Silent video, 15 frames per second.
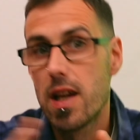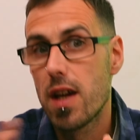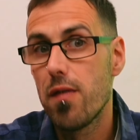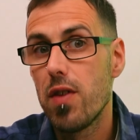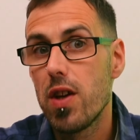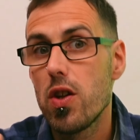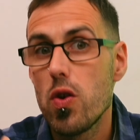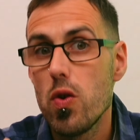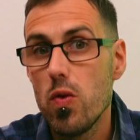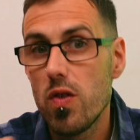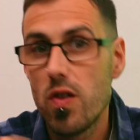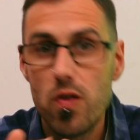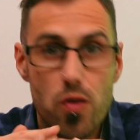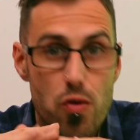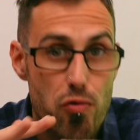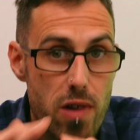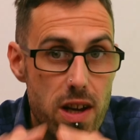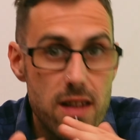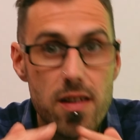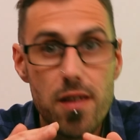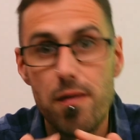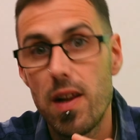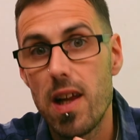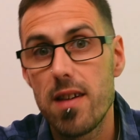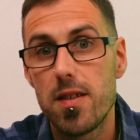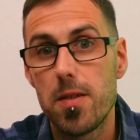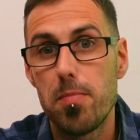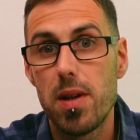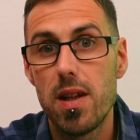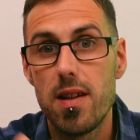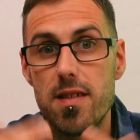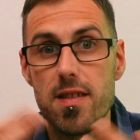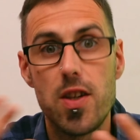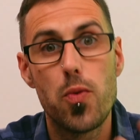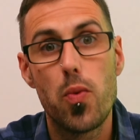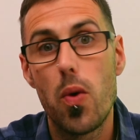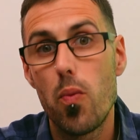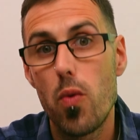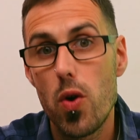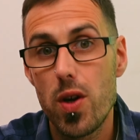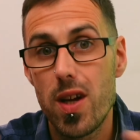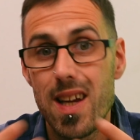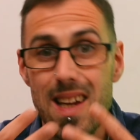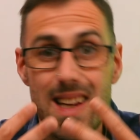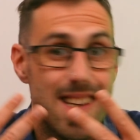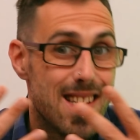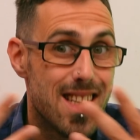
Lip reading: giving users greater flexibility when working in